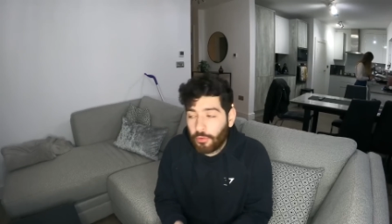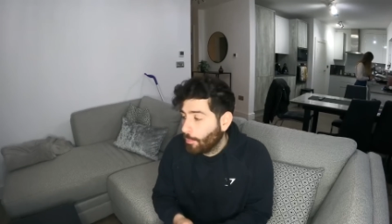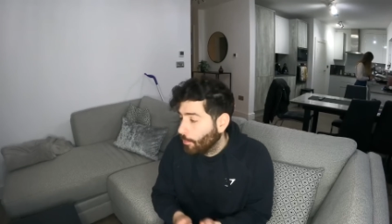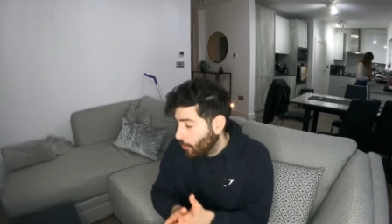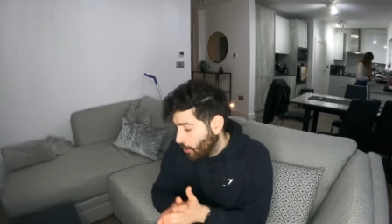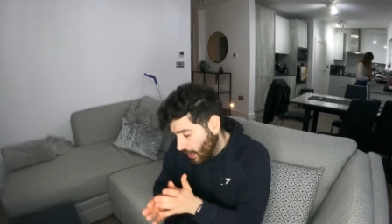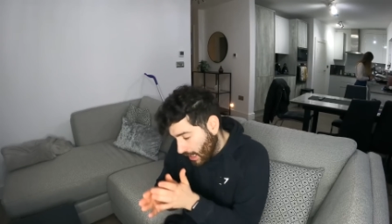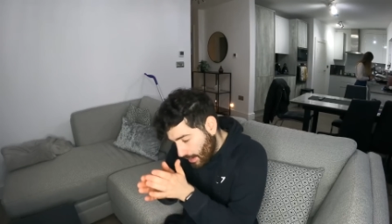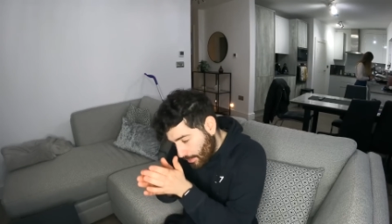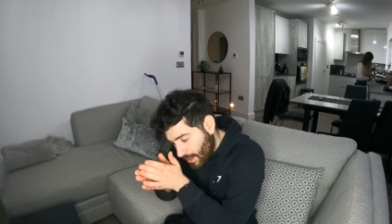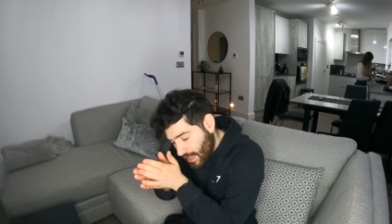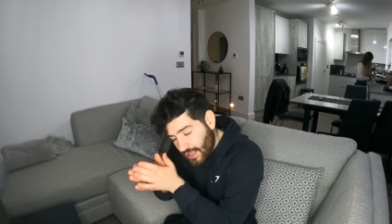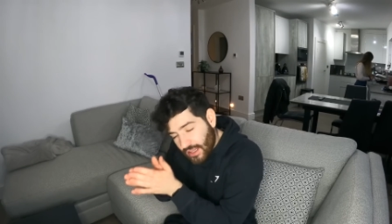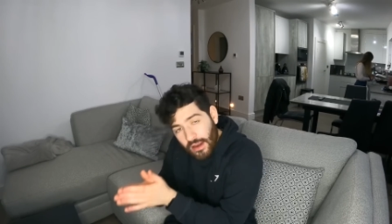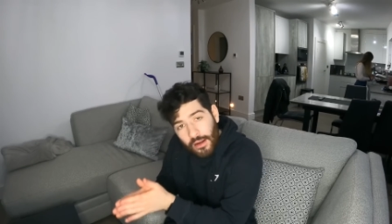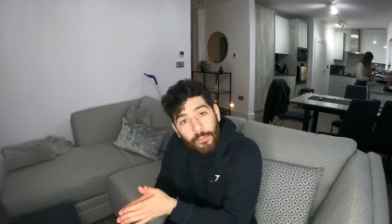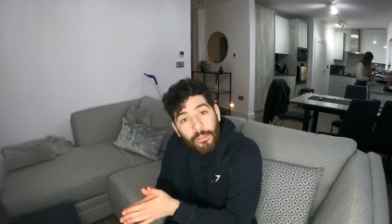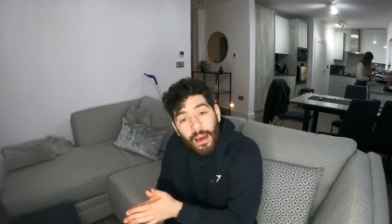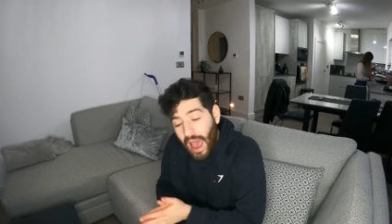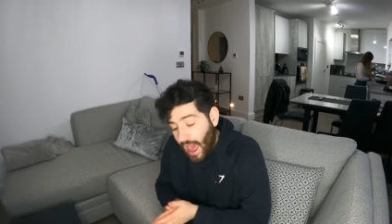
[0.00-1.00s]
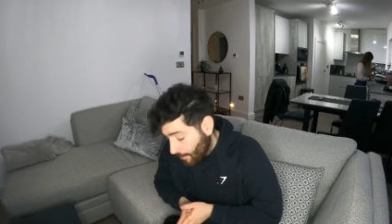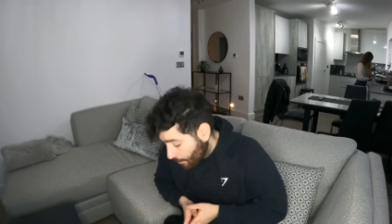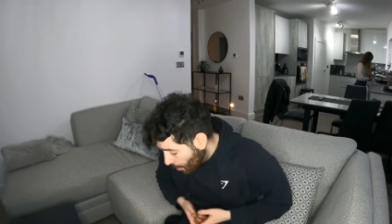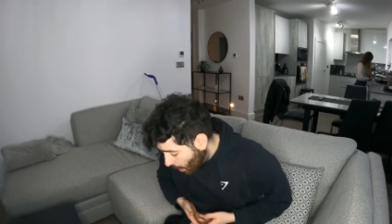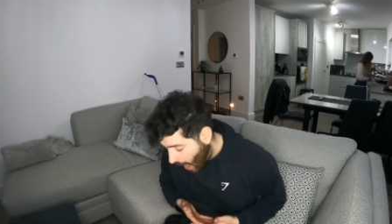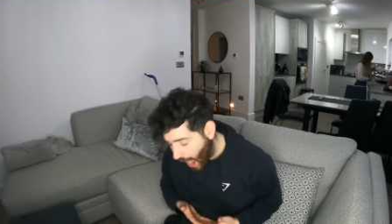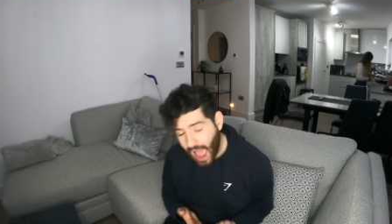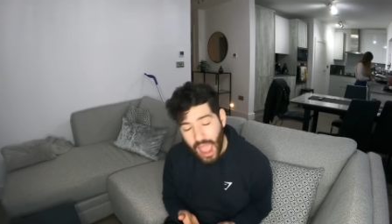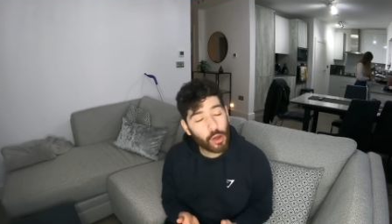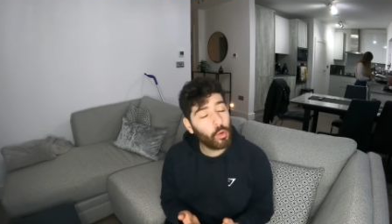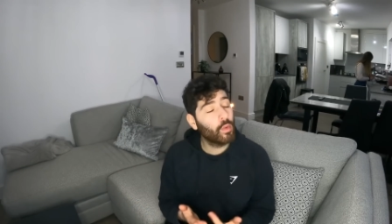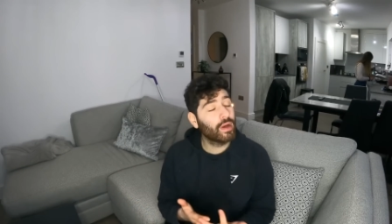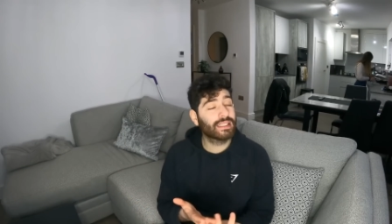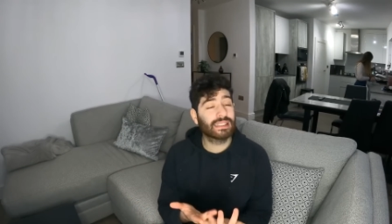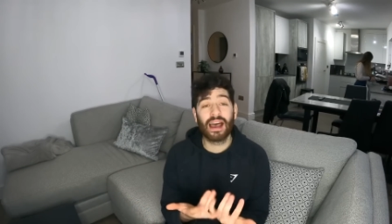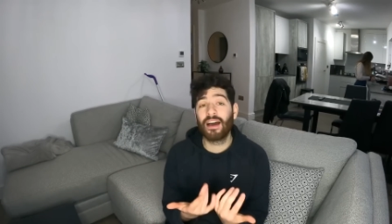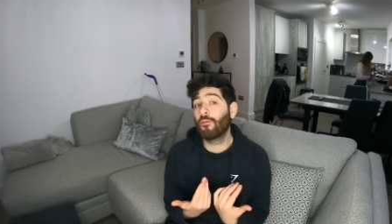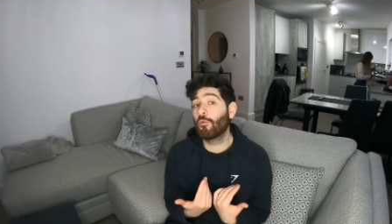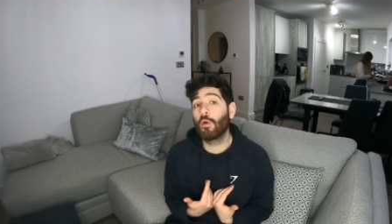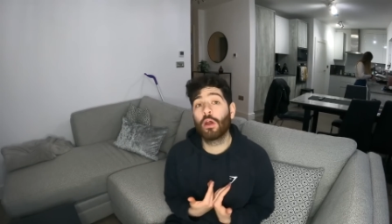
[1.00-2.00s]
for putting him into the bag, but I
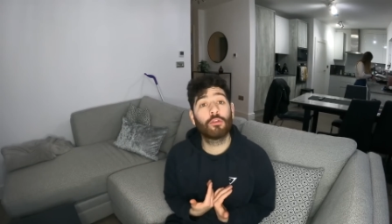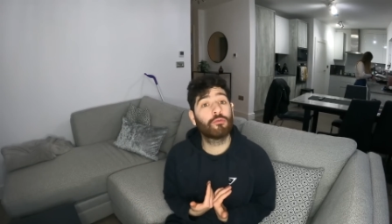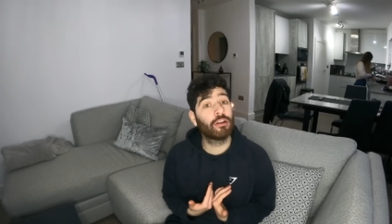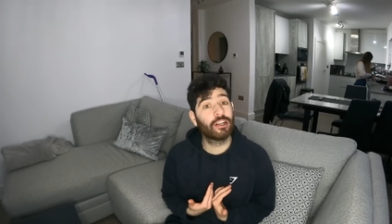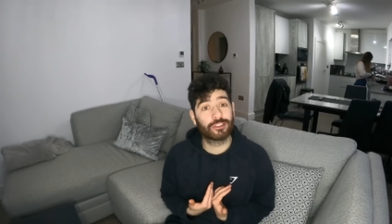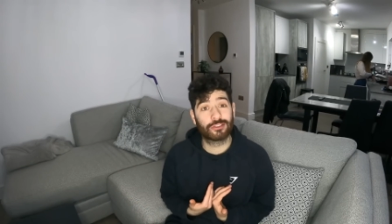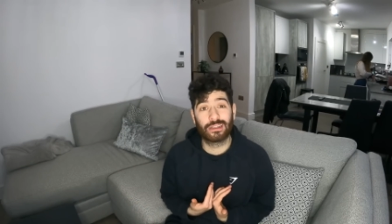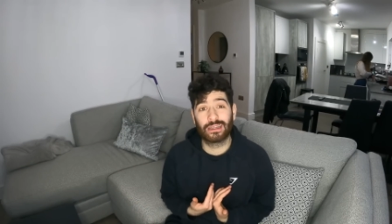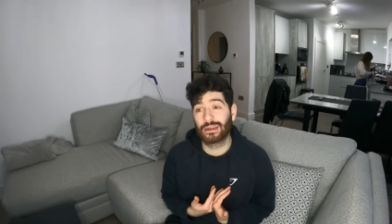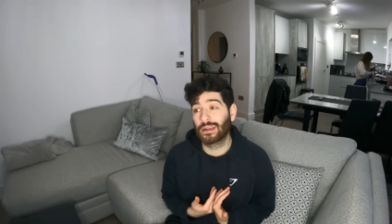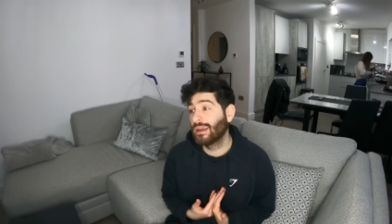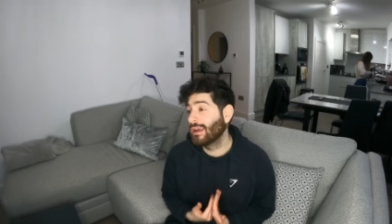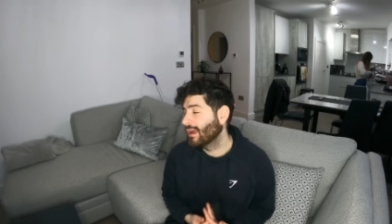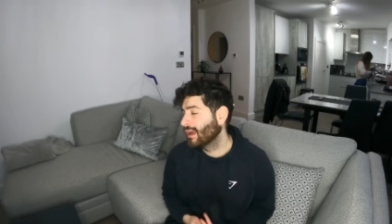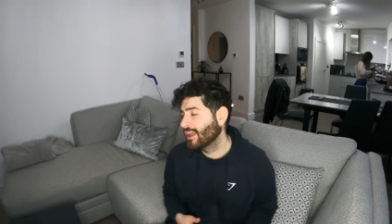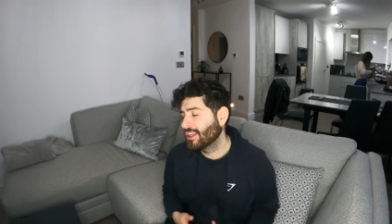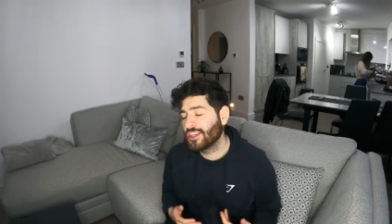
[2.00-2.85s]
always have one rhetoric.